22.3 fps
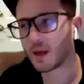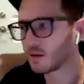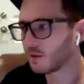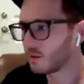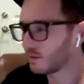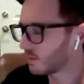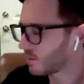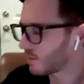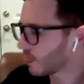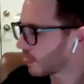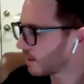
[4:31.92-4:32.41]
like,
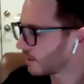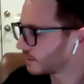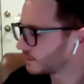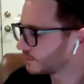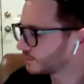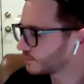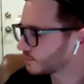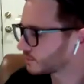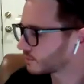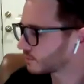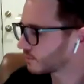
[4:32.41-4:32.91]

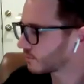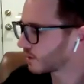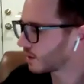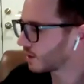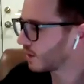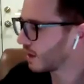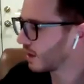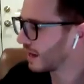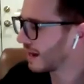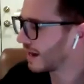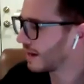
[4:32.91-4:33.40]

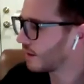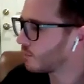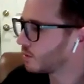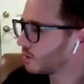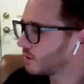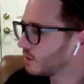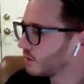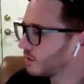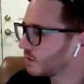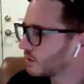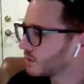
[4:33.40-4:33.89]
how
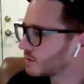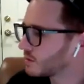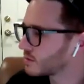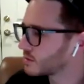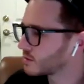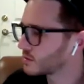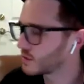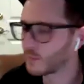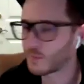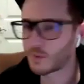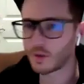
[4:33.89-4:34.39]
would
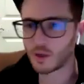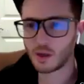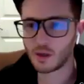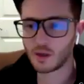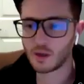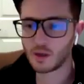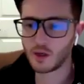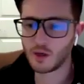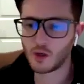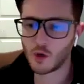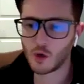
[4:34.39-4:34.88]

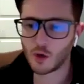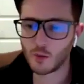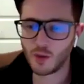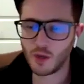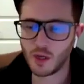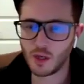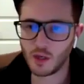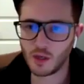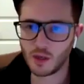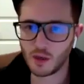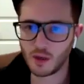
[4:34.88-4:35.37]
somebody, in your
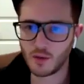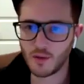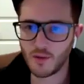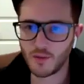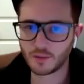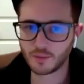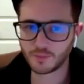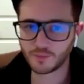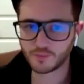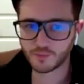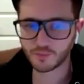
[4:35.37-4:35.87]

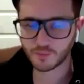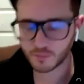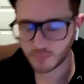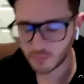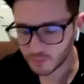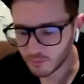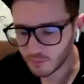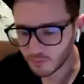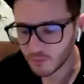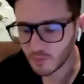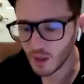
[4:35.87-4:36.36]
opinion,
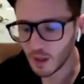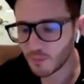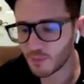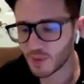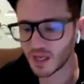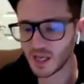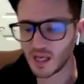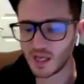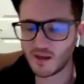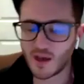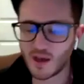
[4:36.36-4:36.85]

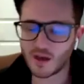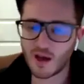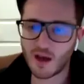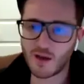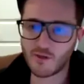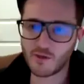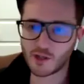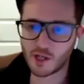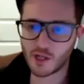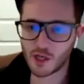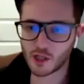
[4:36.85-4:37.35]
begin that
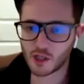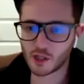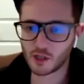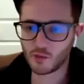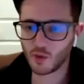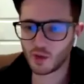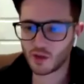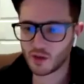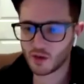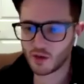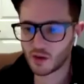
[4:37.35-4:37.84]

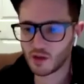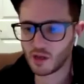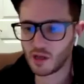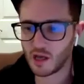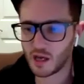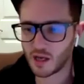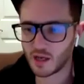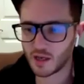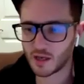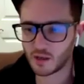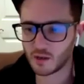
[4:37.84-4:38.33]
conversation with their
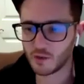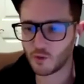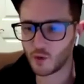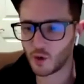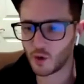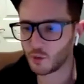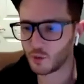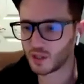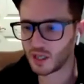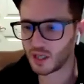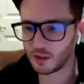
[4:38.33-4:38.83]
client?
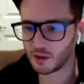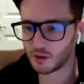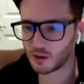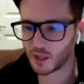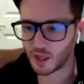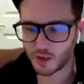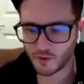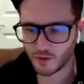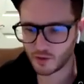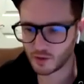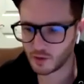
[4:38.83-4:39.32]
What would that look
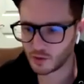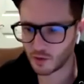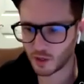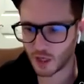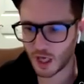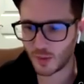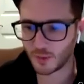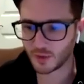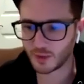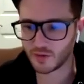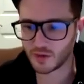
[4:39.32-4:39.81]
like for you in
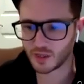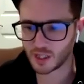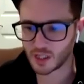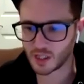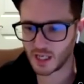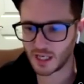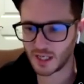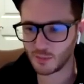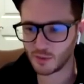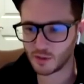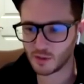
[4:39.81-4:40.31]
a couple different
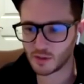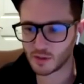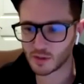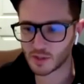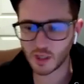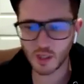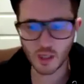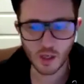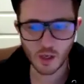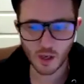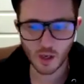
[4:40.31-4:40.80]

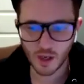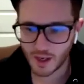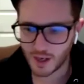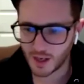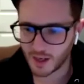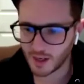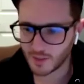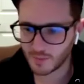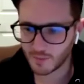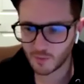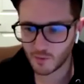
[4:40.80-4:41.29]
examples?
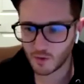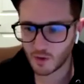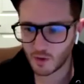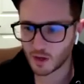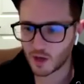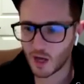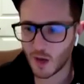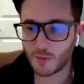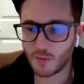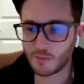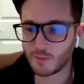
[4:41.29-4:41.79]

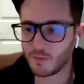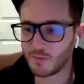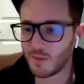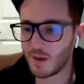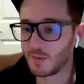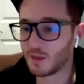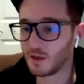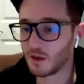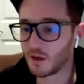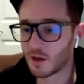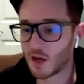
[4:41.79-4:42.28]

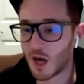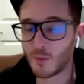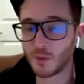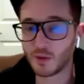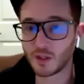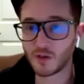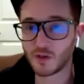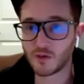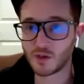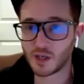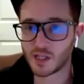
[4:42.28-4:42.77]
Maybe a
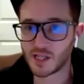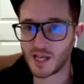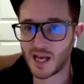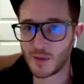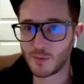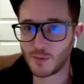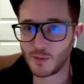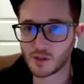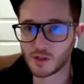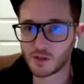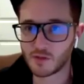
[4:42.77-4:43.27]
couple different
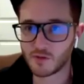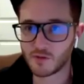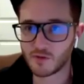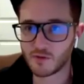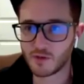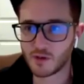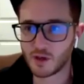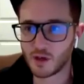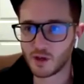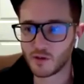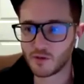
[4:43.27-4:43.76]
examples
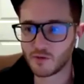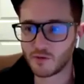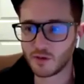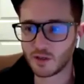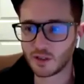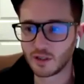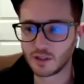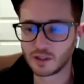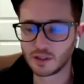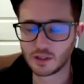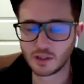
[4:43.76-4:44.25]

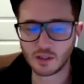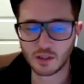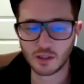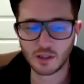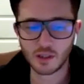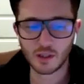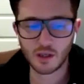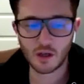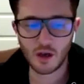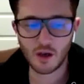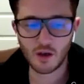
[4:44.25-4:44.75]

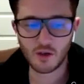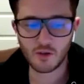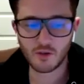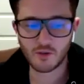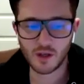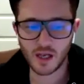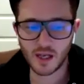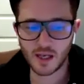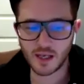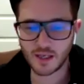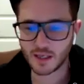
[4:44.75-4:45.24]

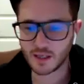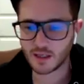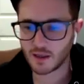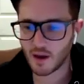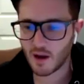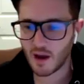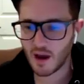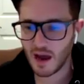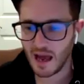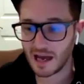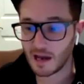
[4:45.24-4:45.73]
of like
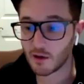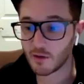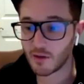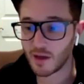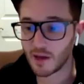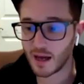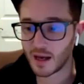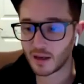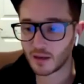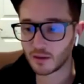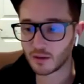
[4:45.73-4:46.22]
how
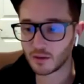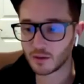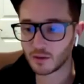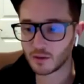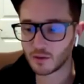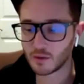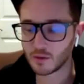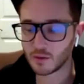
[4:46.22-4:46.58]
that